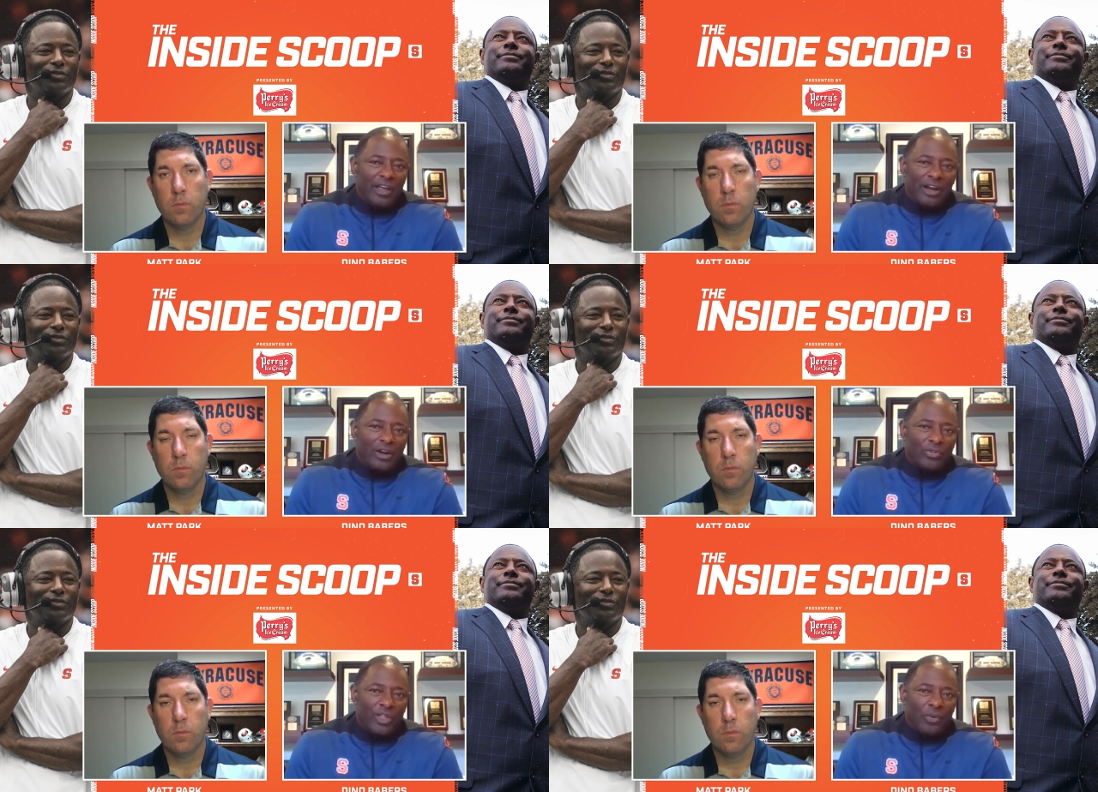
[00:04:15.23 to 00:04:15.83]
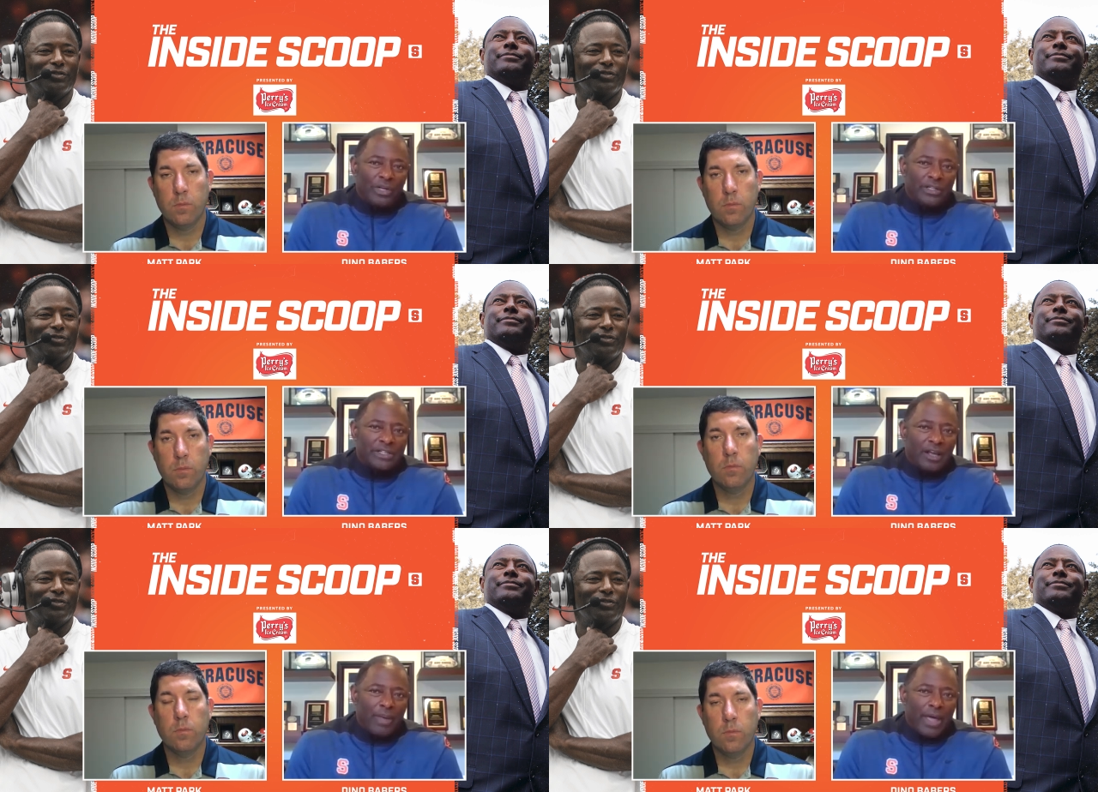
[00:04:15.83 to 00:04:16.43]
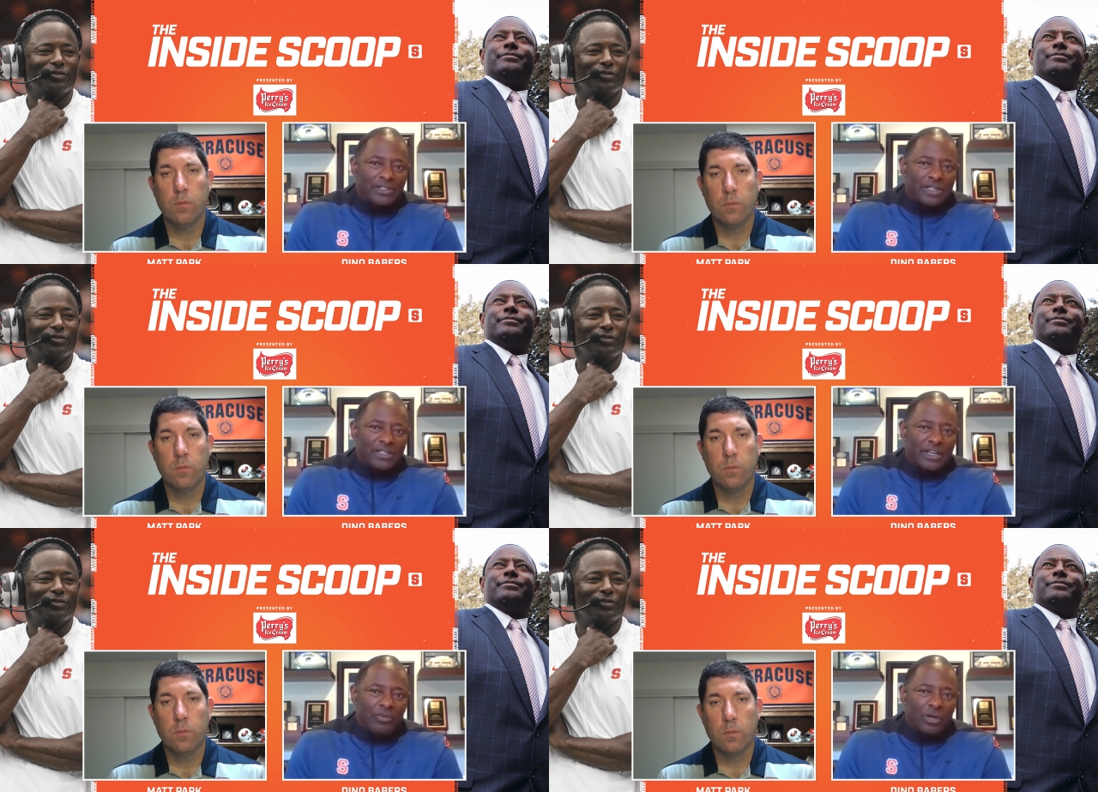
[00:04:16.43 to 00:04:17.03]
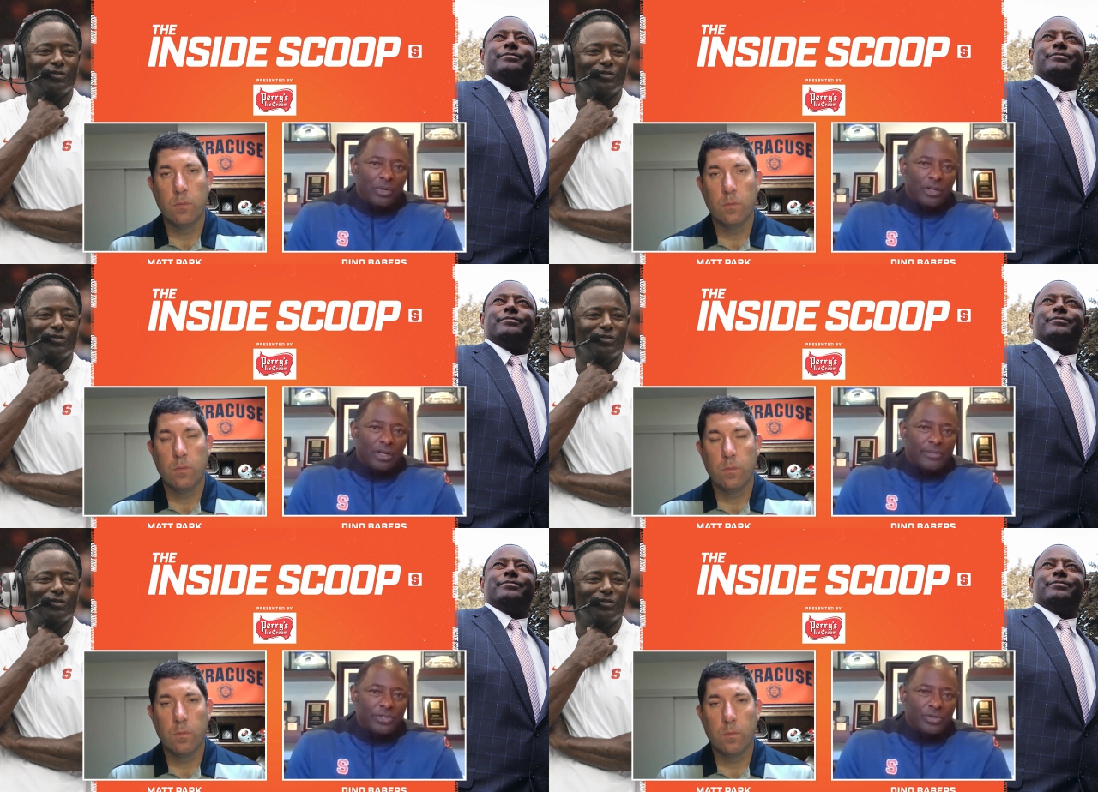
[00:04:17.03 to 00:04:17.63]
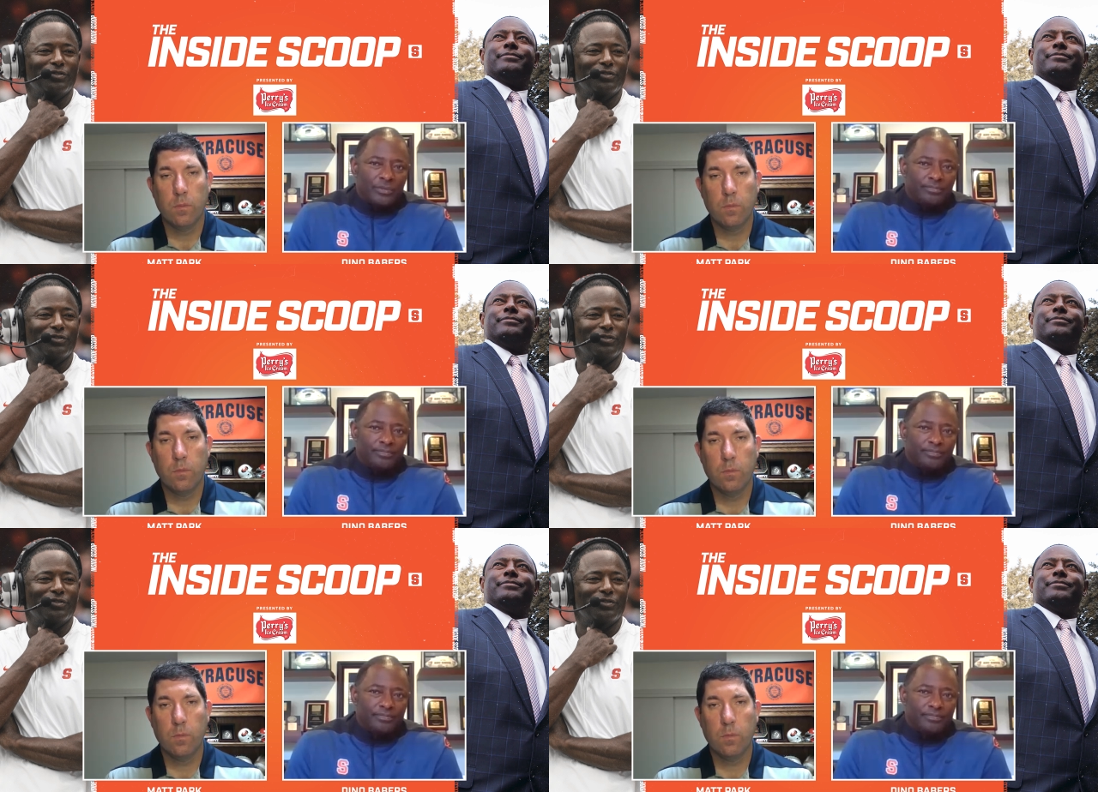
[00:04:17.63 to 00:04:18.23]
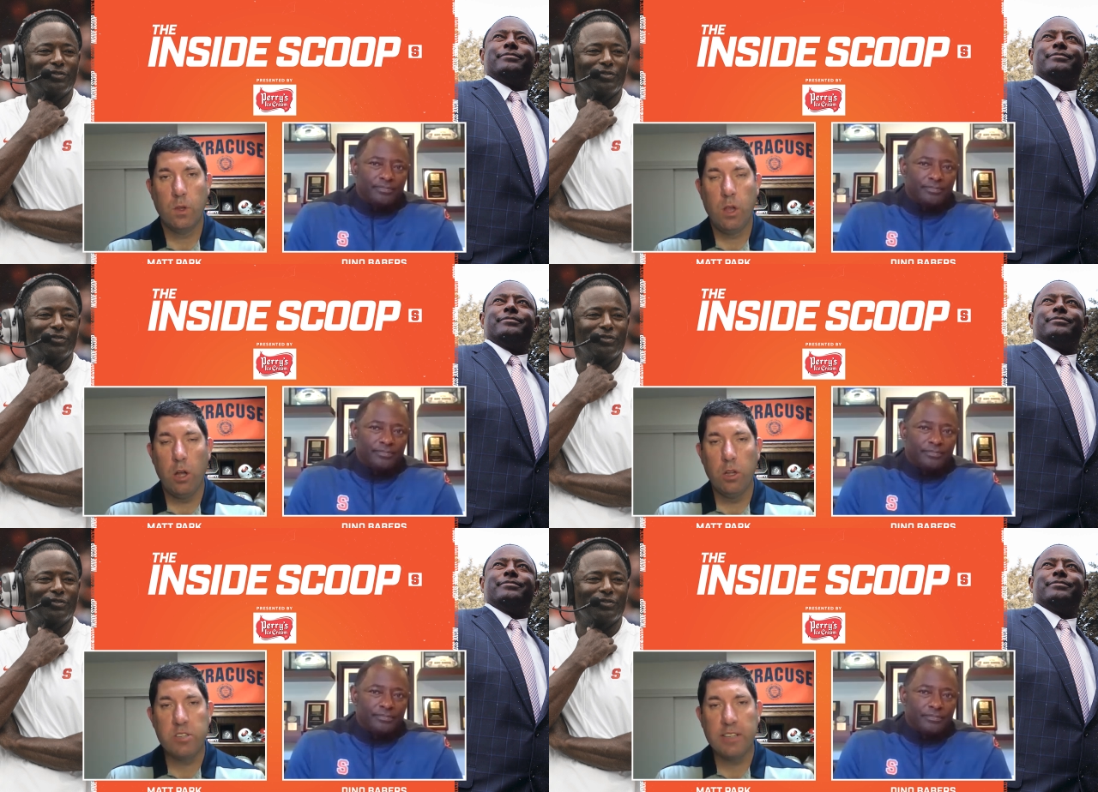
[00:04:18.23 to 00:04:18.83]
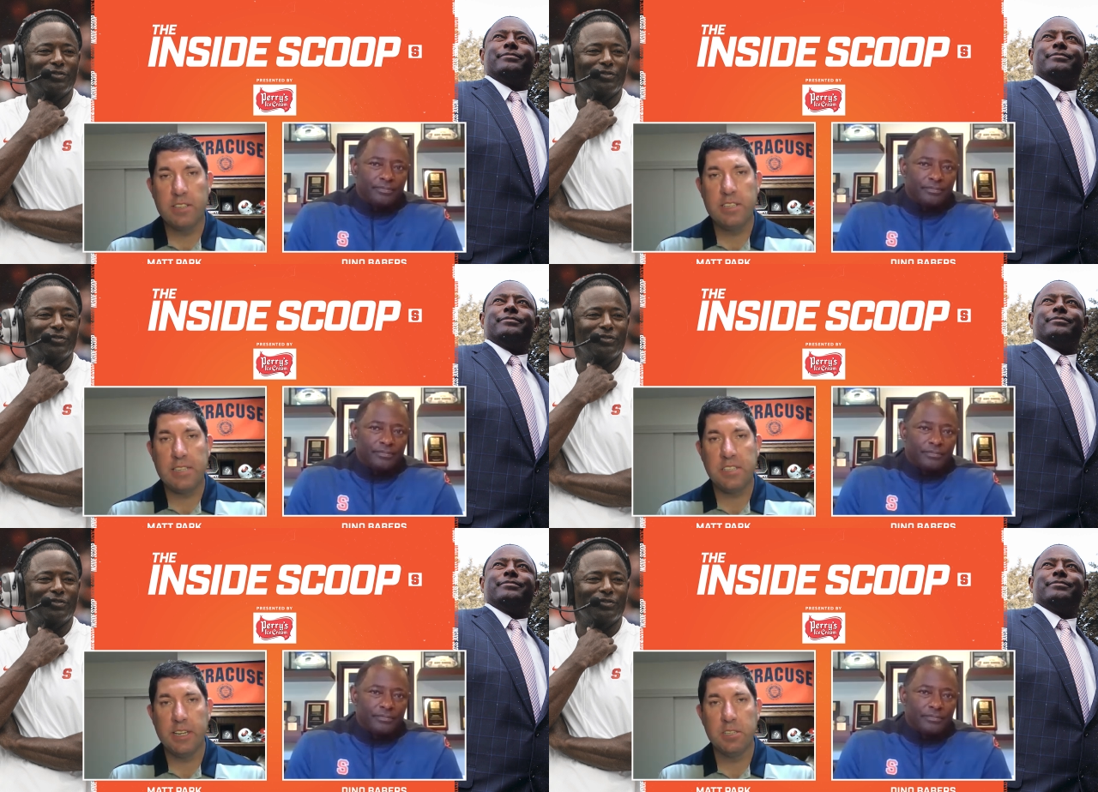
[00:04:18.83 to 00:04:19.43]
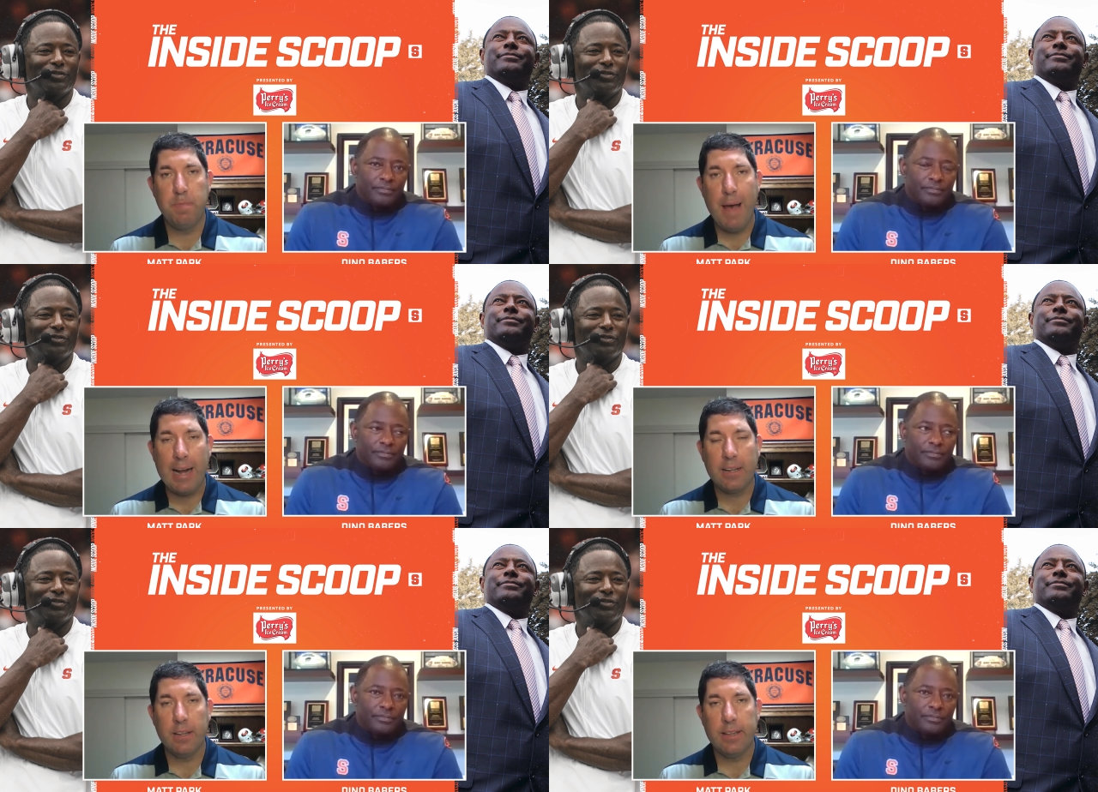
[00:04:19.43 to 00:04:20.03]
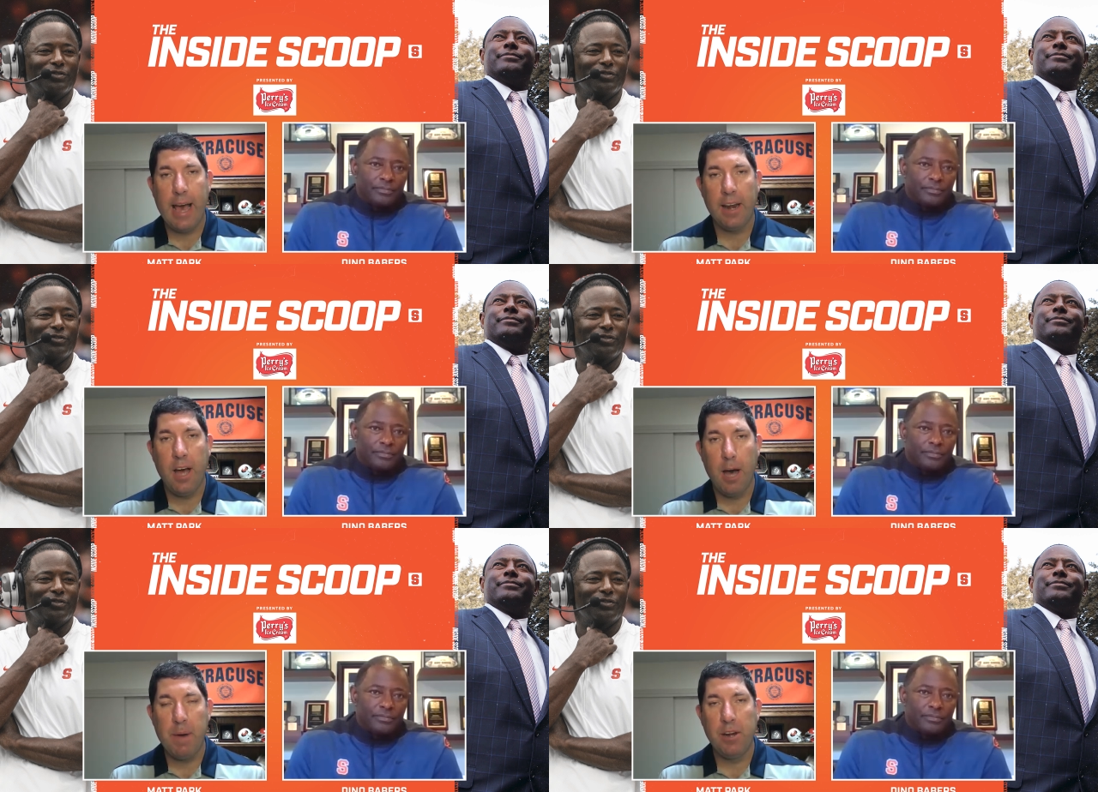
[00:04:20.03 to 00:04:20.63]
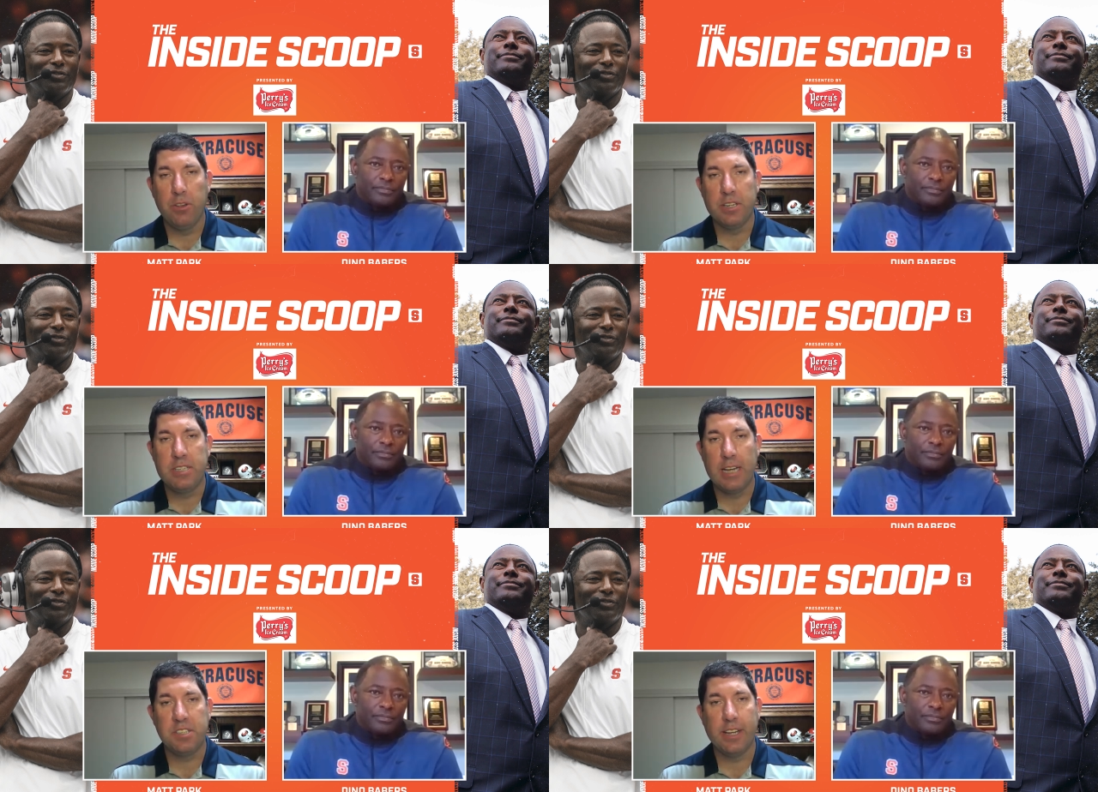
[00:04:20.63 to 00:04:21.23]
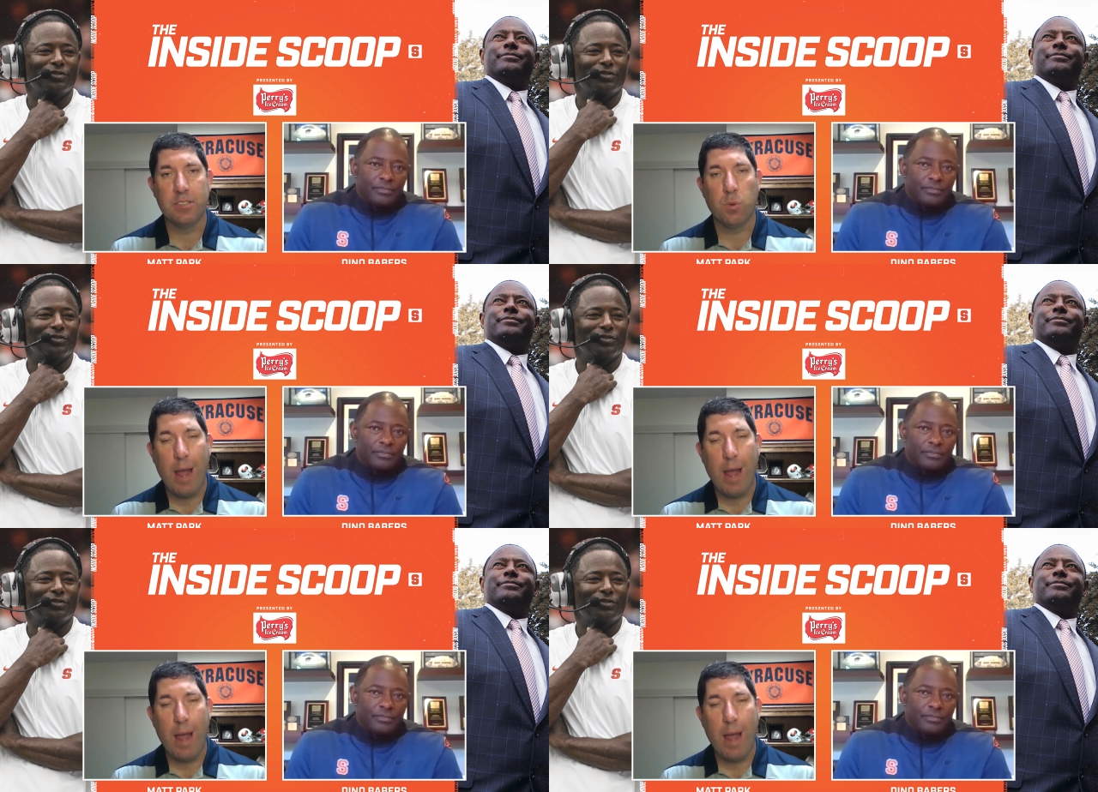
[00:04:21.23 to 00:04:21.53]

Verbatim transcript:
Speaker 1: I don't think we need to take a backseat to anyone when it comes to it.
Speaker 2: No, it looks like the testing has backed that up. I know the testing is